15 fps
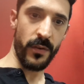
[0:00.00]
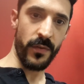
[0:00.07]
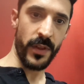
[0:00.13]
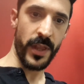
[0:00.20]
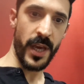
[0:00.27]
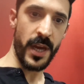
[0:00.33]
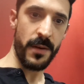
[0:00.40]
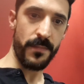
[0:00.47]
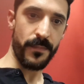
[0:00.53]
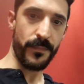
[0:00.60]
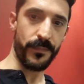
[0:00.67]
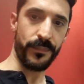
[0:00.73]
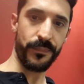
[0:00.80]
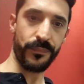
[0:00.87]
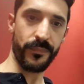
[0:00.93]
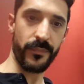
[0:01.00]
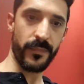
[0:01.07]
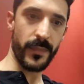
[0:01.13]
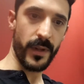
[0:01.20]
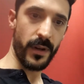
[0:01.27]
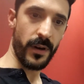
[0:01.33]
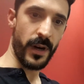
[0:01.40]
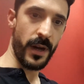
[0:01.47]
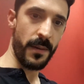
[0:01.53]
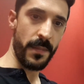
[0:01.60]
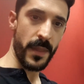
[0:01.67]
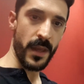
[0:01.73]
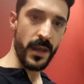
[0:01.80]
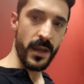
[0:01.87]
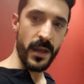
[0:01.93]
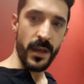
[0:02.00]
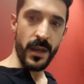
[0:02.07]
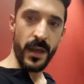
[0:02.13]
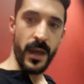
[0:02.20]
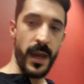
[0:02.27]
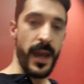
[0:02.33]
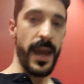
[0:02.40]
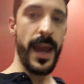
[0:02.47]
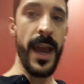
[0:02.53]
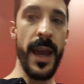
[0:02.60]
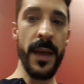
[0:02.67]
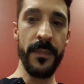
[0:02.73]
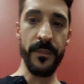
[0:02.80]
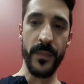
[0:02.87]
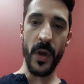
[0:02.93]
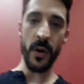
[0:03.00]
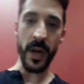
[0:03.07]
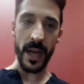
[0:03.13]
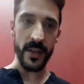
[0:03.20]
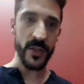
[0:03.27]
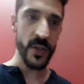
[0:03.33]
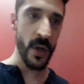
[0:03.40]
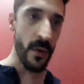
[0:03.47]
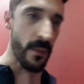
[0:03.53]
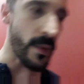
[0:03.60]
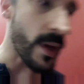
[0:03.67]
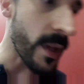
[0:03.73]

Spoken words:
over there. Right. And okay, so